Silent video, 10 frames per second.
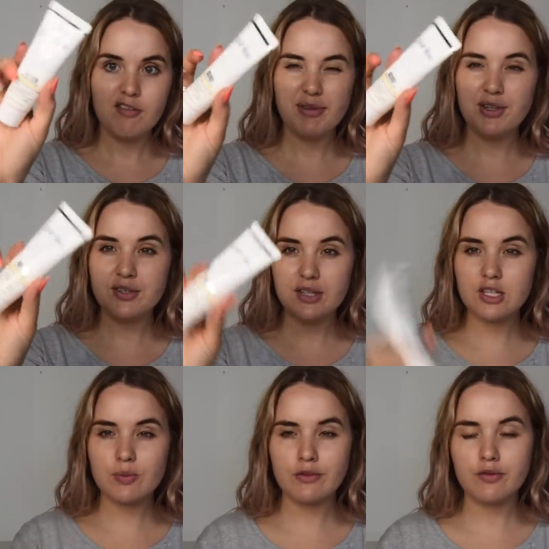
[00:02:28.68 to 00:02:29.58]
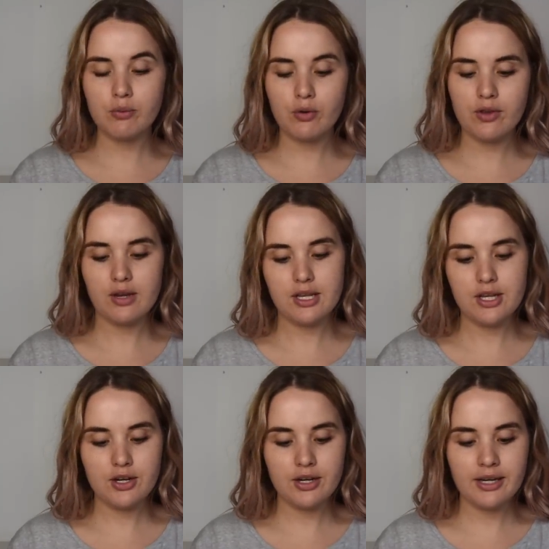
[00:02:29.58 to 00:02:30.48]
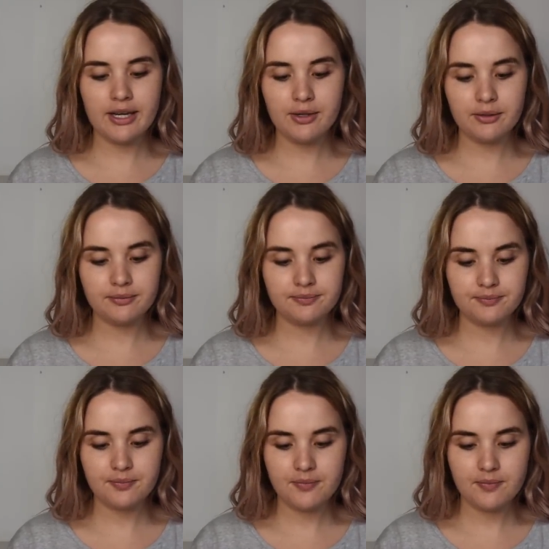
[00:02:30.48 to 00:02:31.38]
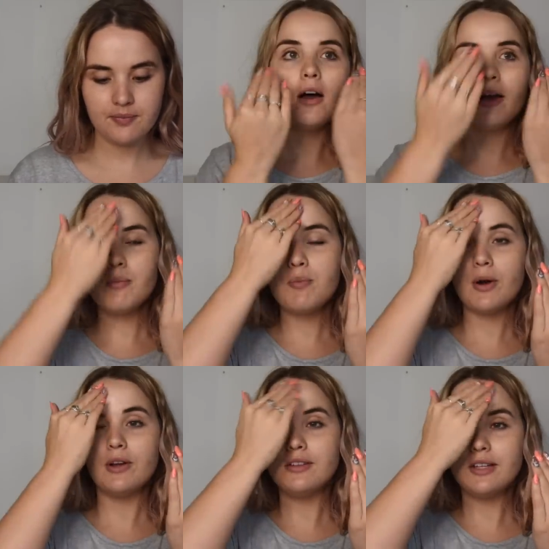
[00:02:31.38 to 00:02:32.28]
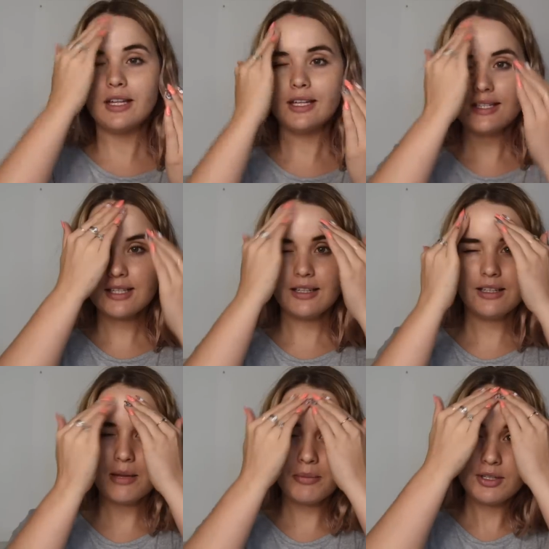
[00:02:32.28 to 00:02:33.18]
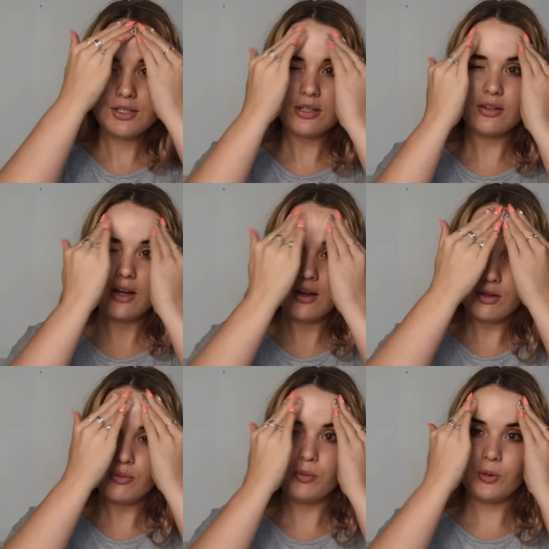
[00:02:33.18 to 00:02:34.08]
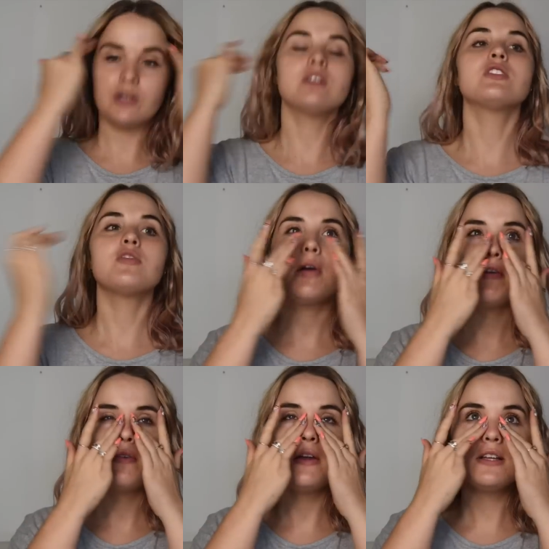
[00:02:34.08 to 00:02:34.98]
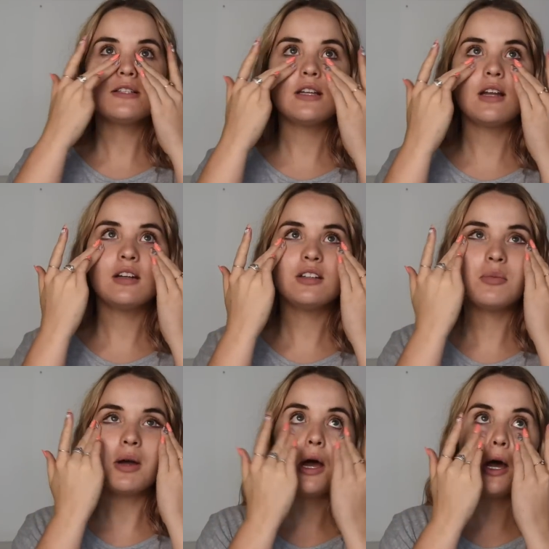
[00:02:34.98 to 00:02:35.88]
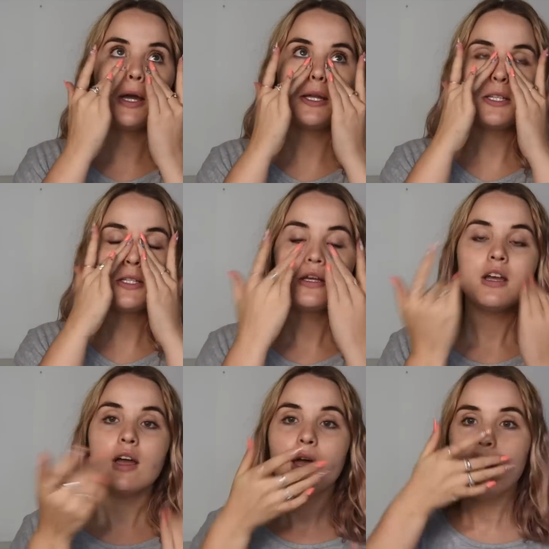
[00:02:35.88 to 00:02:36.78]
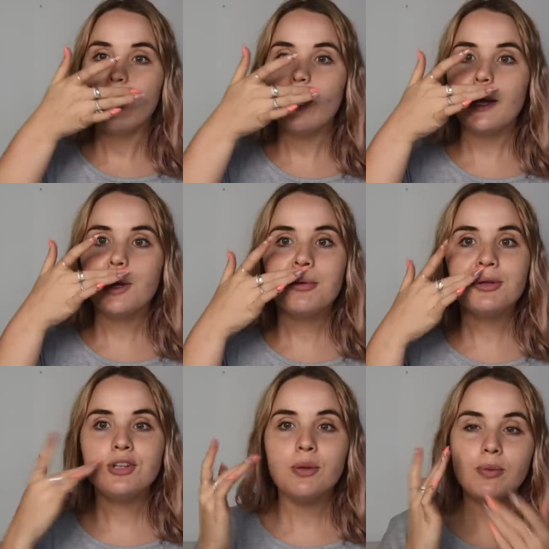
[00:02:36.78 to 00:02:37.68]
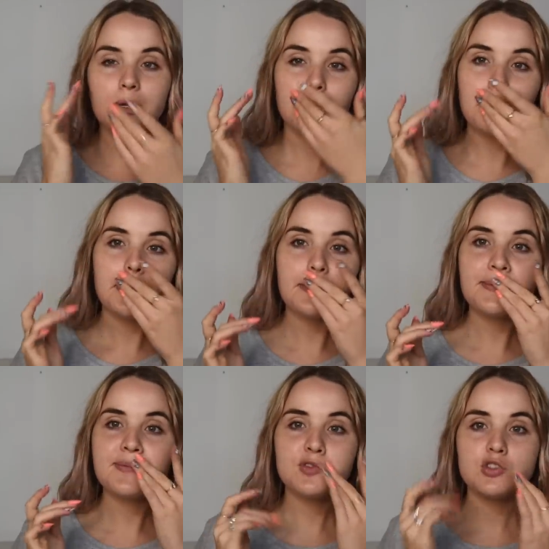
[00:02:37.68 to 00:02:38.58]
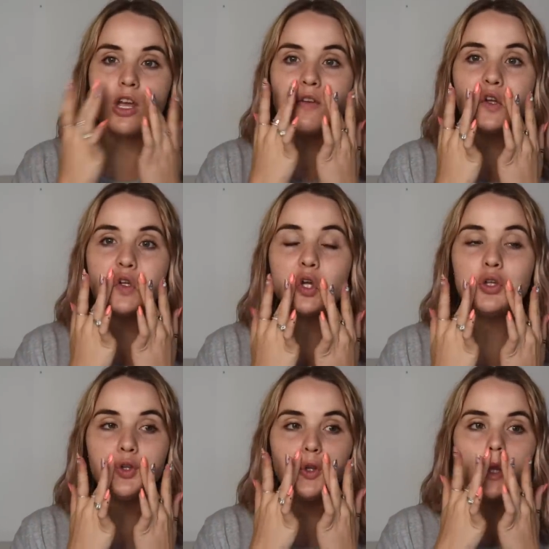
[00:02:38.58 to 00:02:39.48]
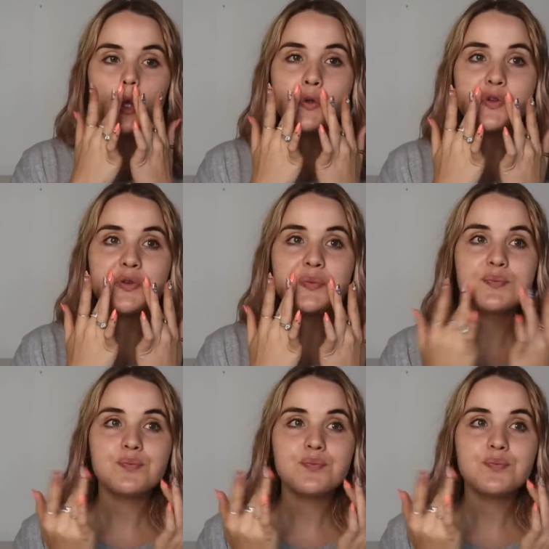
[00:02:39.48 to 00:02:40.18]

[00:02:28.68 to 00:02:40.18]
Been using this one for more than a year now. I'm prone to getting sun damage around the borders of my face and under my eyes and on my top lip. So if I don't do this,